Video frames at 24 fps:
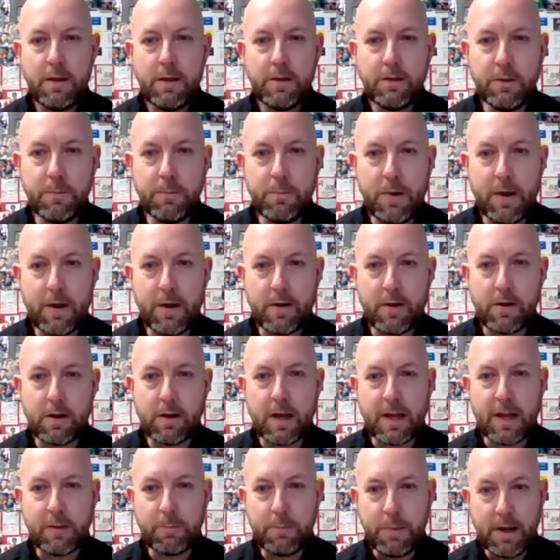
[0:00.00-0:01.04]
you better
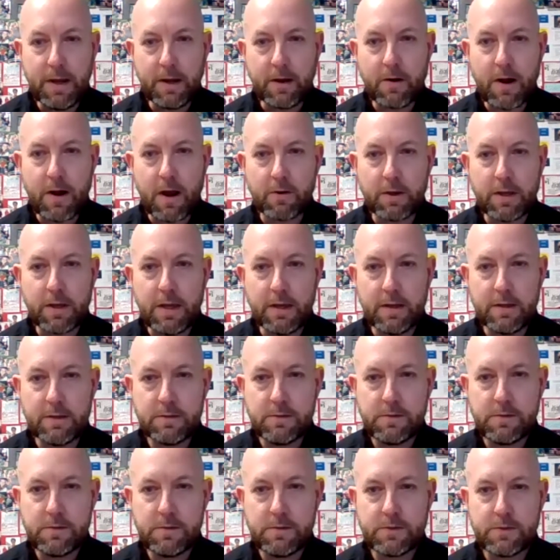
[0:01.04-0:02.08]
like being around
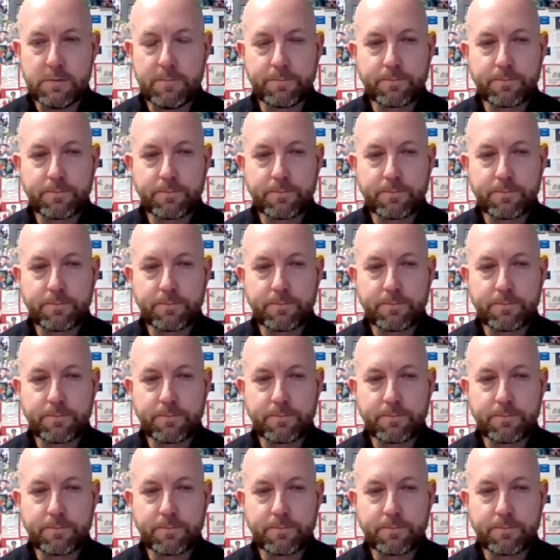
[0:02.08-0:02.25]
kids,